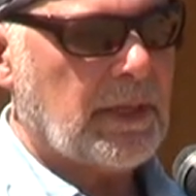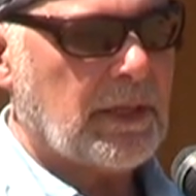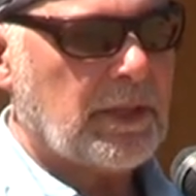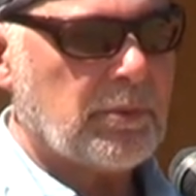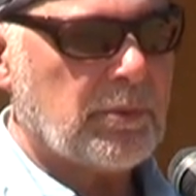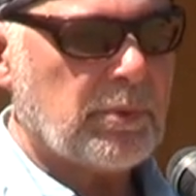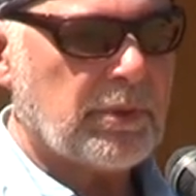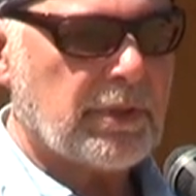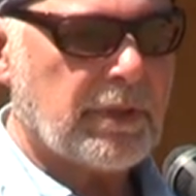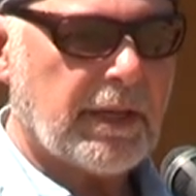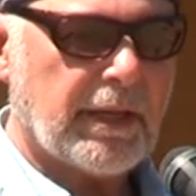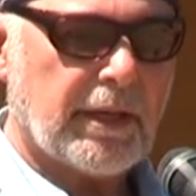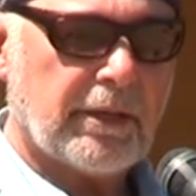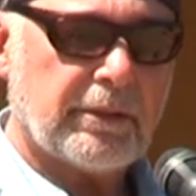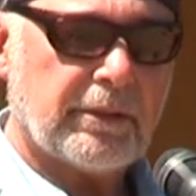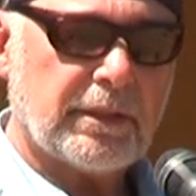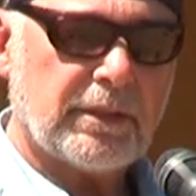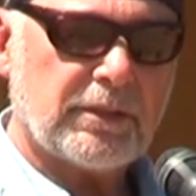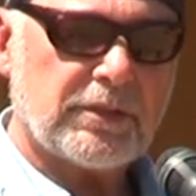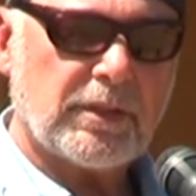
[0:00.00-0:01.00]
and it will
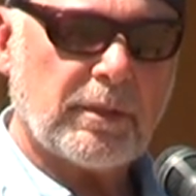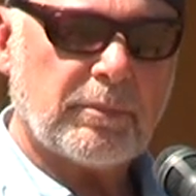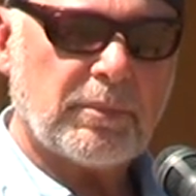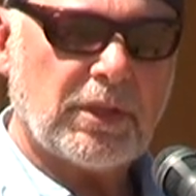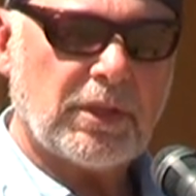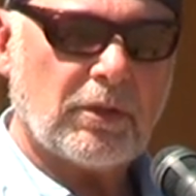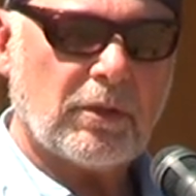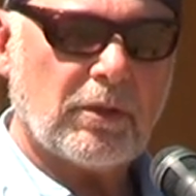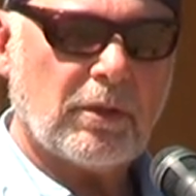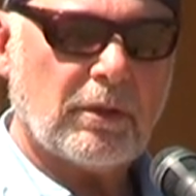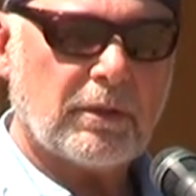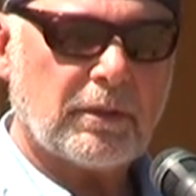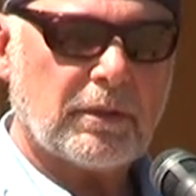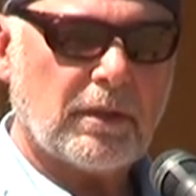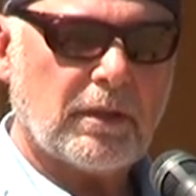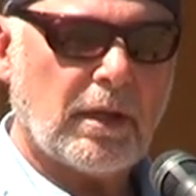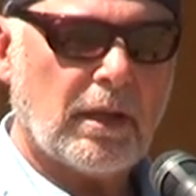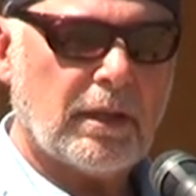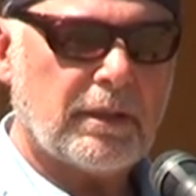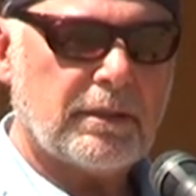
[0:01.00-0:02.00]
carry something called
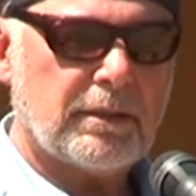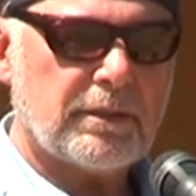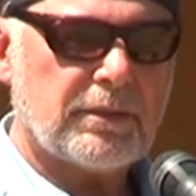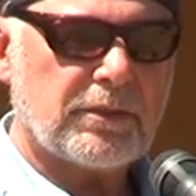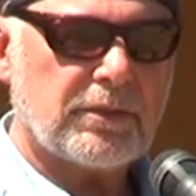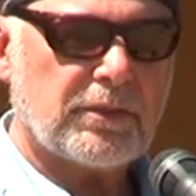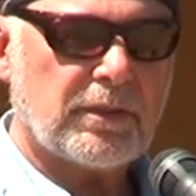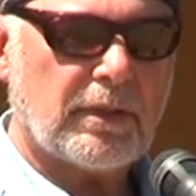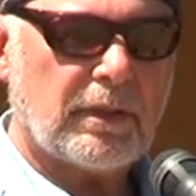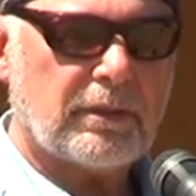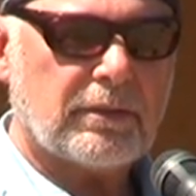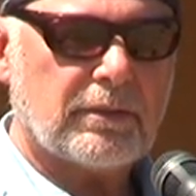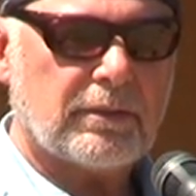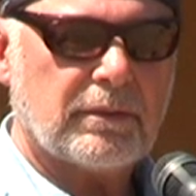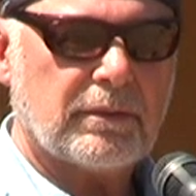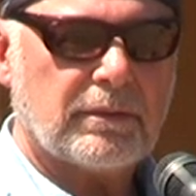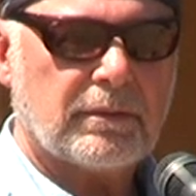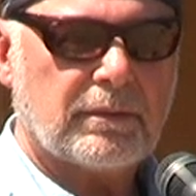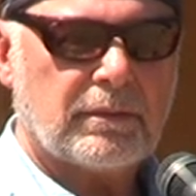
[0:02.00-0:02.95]
condensate.